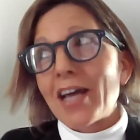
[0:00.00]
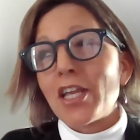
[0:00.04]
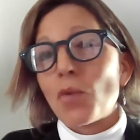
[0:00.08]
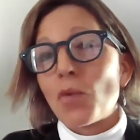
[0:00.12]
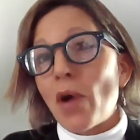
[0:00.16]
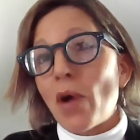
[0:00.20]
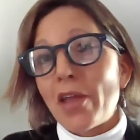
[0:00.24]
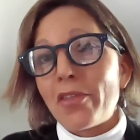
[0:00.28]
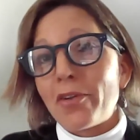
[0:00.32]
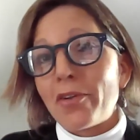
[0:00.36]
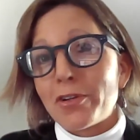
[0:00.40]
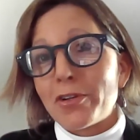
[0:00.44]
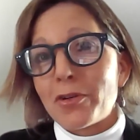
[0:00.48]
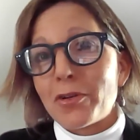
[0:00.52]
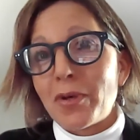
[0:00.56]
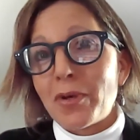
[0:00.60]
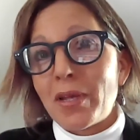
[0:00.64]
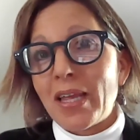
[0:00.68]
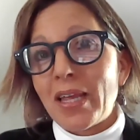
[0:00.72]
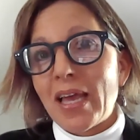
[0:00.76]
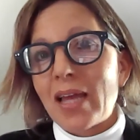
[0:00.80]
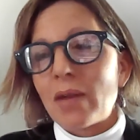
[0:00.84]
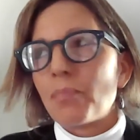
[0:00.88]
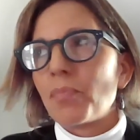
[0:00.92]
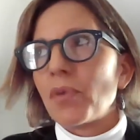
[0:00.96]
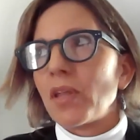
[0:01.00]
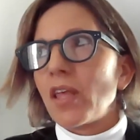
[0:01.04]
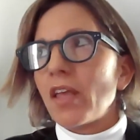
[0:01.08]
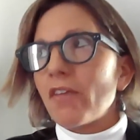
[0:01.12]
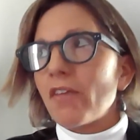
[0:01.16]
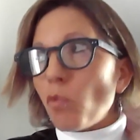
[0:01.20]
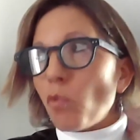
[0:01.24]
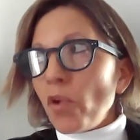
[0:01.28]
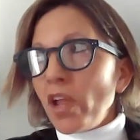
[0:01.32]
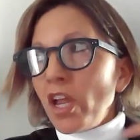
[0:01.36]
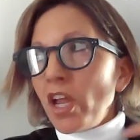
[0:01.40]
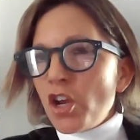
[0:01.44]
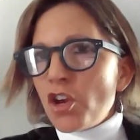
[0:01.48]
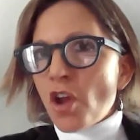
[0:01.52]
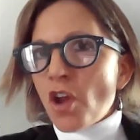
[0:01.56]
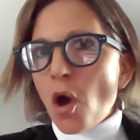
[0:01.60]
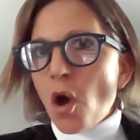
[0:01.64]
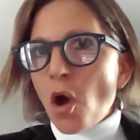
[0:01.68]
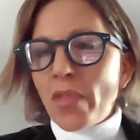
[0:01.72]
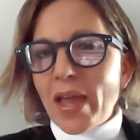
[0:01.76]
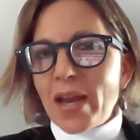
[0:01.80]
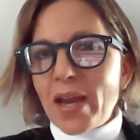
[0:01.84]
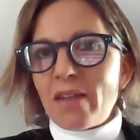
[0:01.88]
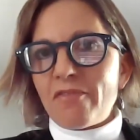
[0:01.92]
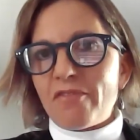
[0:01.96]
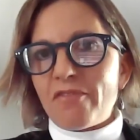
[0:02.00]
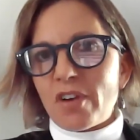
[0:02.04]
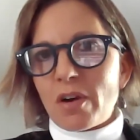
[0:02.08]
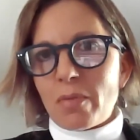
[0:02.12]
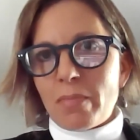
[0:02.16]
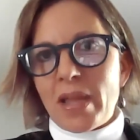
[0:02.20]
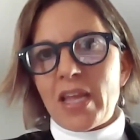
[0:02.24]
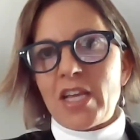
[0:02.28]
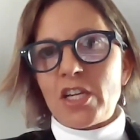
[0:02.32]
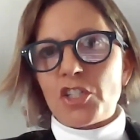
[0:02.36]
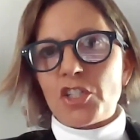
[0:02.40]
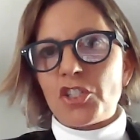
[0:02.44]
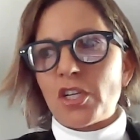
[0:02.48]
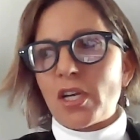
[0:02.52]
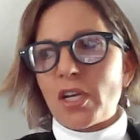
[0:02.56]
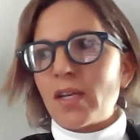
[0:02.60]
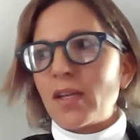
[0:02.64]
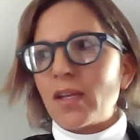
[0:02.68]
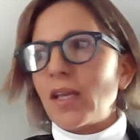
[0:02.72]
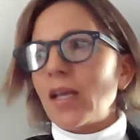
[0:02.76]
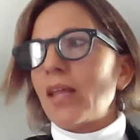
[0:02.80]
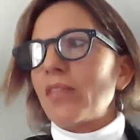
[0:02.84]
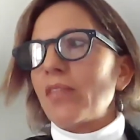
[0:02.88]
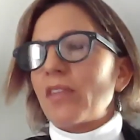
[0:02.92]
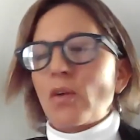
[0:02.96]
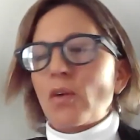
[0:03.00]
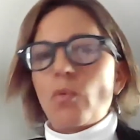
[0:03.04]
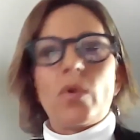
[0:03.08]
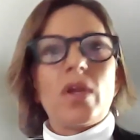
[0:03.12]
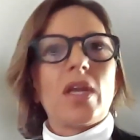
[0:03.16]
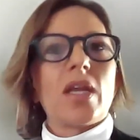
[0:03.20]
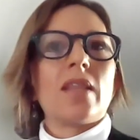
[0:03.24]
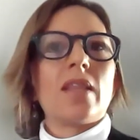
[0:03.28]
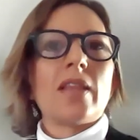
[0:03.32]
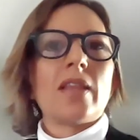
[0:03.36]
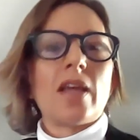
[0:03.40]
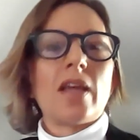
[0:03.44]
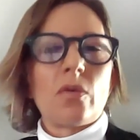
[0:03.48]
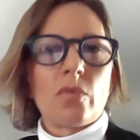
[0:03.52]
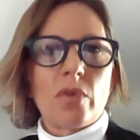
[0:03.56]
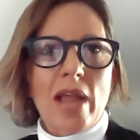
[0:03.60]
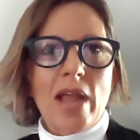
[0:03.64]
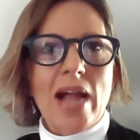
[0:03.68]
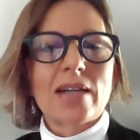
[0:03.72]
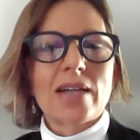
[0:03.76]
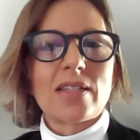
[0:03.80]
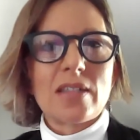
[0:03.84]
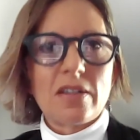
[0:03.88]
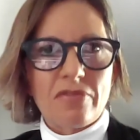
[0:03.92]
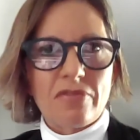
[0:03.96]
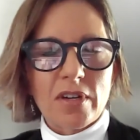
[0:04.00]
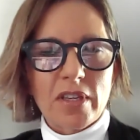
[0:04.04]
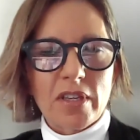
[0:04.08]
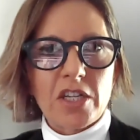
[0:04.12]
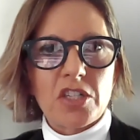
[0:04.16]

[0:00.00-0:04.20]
We believe the behavioral record is just as important as the medical record.